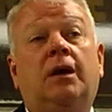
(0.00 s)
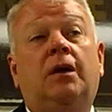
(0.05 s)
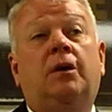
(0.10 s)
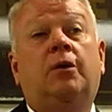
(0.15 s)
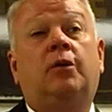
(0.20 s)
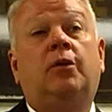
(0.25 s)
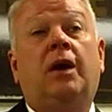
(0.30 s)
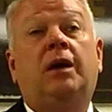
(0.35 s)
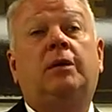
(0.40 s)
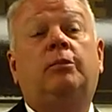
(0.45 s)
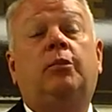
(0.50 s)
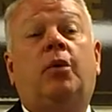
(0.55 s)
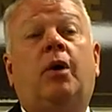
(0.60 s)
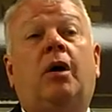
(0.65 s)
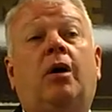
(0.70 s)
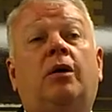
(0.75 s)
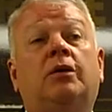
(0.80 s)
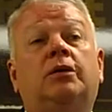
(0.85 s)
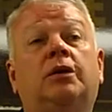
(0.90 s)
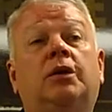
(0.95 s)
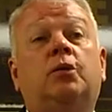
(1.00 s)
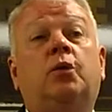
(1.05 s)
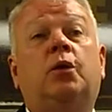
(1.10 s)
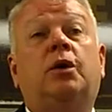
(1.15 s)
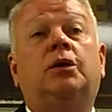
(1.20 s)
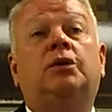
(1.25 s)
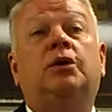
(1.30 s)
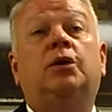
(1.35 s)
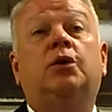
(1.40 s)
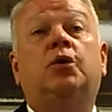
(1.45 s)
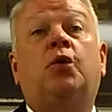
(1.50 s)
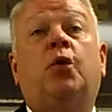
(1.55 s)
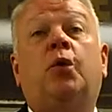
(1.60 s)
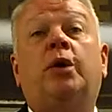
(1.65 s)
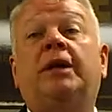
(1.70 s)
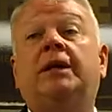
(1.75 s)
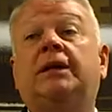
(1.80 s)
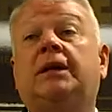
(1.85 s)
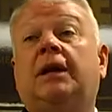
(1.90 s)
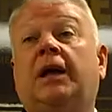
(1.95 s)
Greg Brogdon worked at
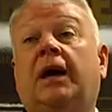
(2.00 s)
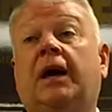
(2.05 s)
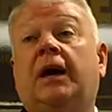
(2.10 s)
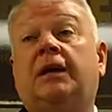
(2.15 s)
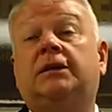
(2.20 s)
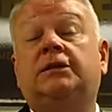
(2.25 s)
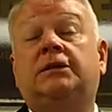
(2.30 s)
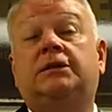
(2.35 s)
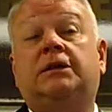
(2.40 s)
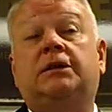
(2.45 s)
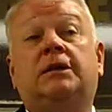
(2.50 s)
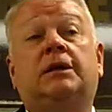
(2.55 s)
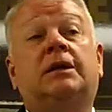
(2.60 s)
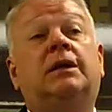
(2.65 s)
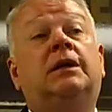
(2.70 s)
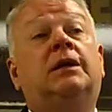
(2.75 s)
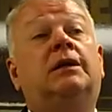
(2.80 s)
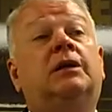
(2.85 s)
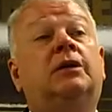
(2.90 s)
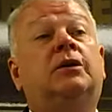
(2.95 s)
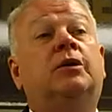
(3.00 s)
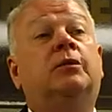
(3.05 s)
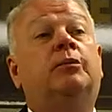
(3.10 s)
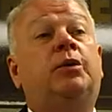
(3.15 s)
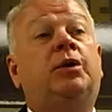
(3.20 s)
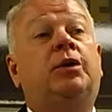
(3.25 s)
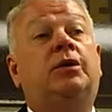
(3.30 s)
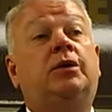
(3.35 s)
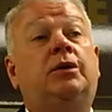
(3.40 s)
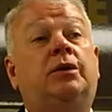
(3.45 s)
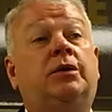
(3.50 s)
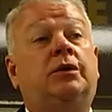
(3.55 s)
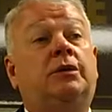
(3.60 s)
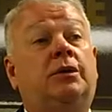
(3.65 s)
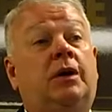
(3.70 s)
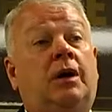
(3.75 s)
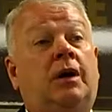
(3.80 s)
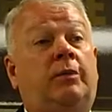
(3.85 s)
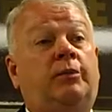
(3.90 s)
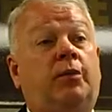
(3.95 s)
Corning Glass in the computer
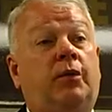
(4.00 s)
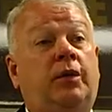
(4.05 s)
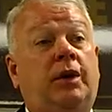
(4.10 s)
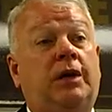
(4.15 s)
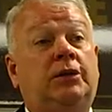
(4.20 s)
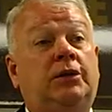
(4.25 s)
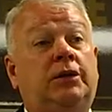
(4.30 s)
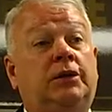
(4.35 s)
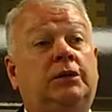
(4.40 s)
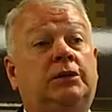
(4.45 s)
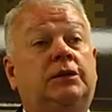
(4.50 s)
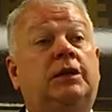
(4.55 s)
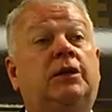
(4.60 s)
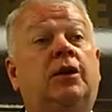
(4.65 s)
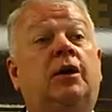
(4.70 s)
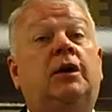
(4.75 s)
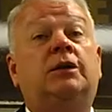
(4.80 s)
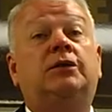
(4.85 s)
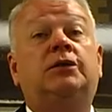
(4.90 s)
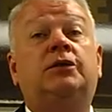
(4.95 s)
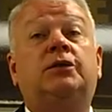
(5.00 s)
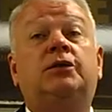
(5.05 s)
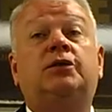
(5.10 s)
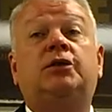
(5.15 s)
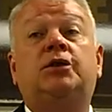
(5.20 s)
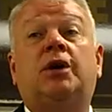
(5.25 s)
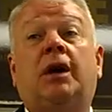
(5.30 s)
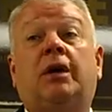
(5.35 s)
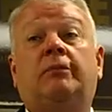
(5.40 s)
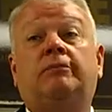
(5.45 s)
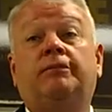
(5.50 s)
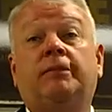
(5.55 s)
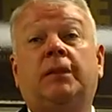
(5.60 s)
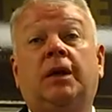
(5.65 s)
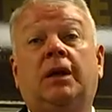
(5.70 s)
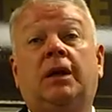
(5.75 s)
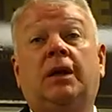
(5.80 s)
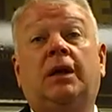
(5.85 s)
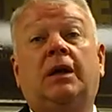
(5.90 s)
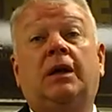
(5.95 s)
operations and lost his job.
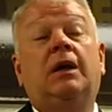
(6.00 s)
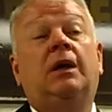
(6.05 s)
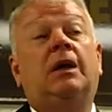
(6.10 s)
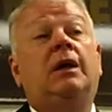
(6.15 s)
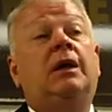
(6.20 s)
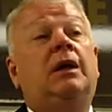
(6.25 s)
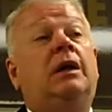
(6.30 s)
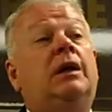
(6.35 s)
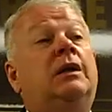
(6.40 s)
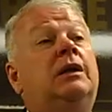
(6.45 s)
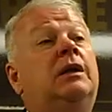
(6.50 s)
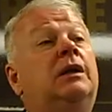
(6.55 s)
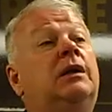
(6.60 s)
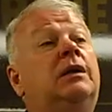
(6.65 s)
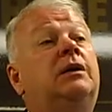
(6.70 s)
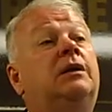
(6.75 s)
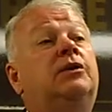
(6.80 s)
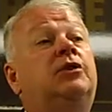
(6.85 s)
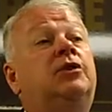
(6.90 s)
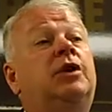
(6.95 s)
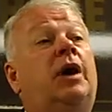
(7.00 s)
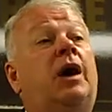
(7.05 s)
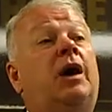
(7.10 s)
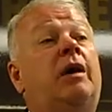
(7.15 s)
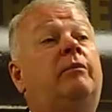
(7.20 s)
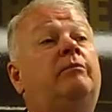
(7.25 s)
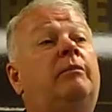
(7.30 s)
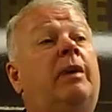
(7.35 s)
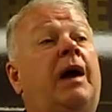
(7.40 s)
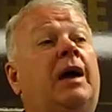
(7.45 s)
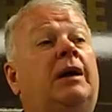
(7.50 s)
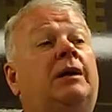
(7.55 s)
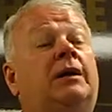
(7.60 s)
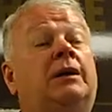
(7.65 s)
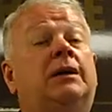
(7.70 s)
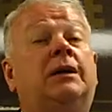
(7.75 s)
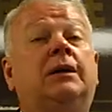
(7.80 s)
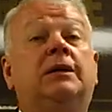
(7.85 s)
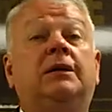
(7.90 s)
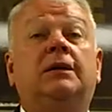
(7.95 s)
He needed a job
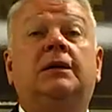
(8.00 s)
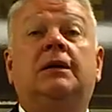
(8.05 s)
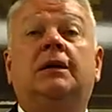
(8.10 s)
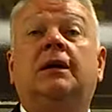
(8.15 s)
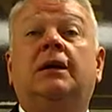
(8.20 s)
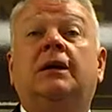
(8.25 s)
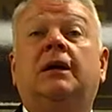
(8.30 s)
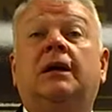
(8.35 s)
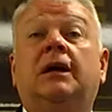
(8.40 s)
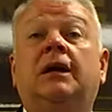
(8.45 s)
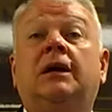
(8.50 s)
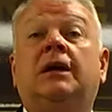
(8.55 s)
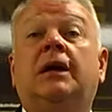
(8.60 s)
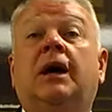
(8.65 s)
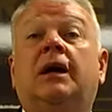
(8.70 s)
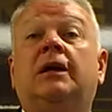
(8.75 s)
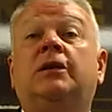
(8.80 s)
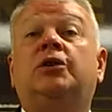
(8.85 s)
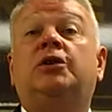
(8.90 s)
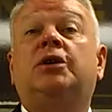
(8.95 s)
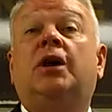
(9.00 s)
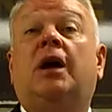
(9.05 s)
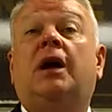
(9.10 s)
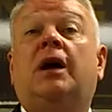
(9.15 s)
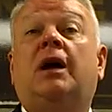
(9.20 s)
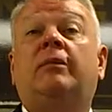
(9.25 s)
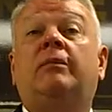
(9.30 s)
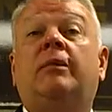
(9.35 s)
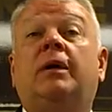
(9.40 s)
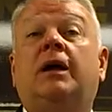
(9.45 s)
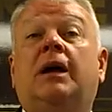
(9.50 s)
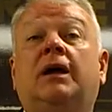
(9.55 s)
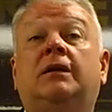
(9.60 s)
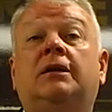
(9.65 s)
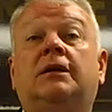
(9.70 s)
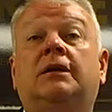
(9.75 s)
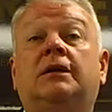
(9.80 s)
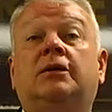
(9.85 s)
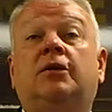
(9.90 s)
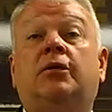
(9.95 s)
badly. He got a job
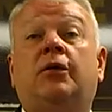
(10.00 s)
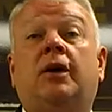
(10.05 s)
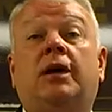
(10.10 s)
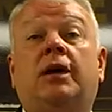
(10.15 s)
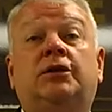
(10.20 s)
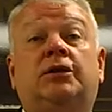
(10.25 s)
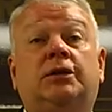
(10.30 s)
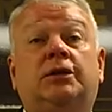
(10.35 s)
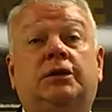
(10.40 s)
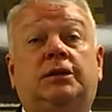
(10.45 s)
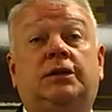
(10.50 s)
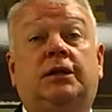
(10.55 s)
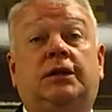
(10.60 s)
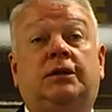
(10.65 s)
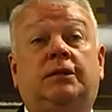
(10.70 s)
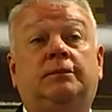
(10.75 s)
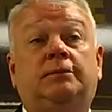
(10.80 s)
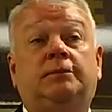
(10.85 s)
at the correction center.